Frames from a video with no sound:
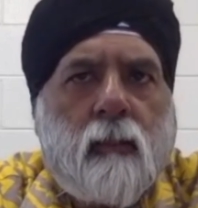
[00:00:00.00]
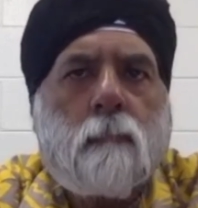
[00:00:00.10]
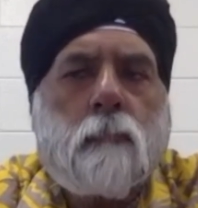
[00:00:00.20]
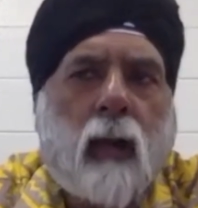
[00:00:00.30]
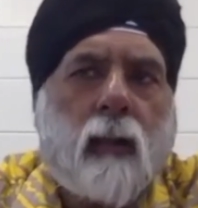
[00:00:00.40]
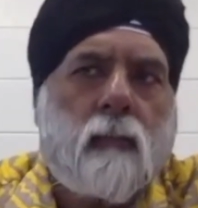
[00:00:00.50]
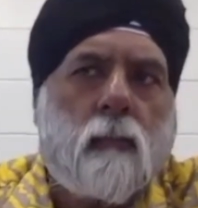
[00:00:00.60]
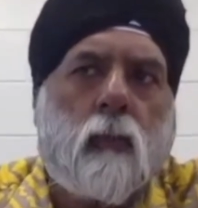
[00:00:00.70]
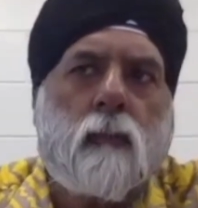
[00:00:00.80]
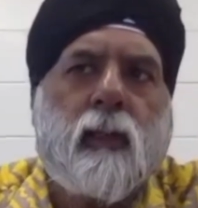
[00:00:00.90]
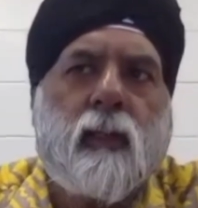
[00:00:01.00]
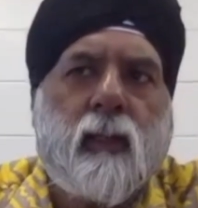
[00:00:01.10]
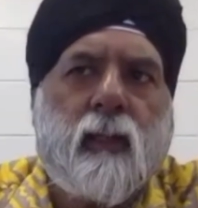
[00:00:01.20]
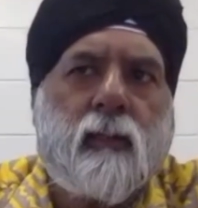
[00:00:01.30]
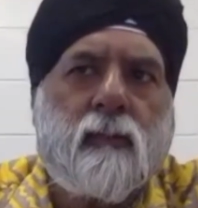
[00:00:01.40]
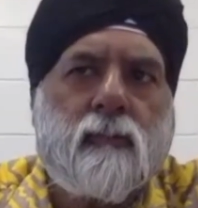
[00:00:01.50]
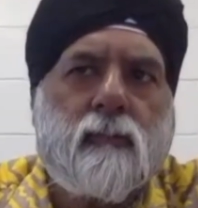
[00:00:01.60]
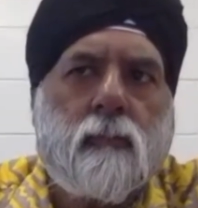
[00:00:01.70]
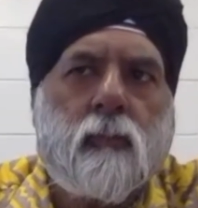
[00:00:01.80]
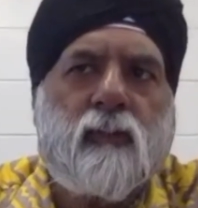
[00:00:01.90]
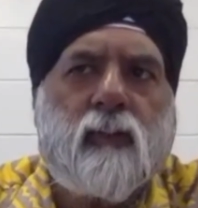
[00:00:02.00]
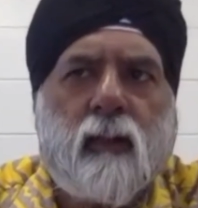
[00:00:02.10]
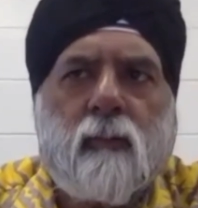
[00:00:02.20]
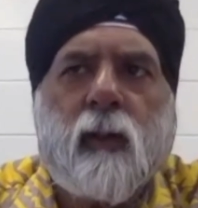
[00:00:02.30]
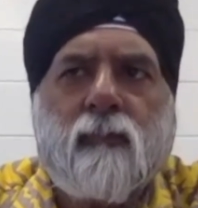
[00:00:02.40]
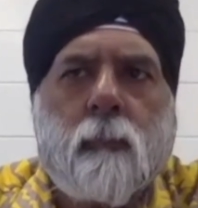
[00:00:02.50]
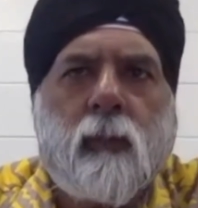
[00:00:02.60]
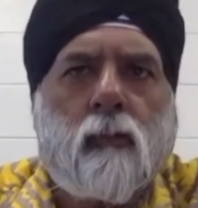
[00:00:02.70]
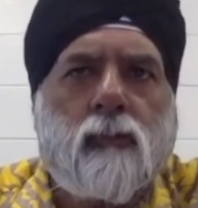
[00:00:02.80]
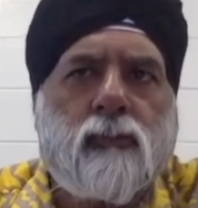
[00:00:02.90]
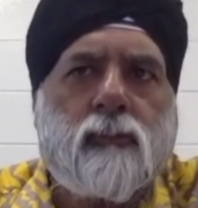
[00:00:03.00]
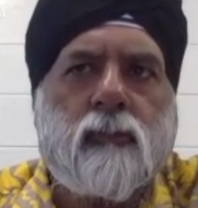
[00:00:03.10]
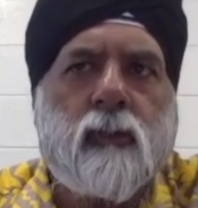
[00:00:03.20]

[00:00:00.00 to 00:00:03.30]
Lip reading: But what we did is we said we have to be cautious.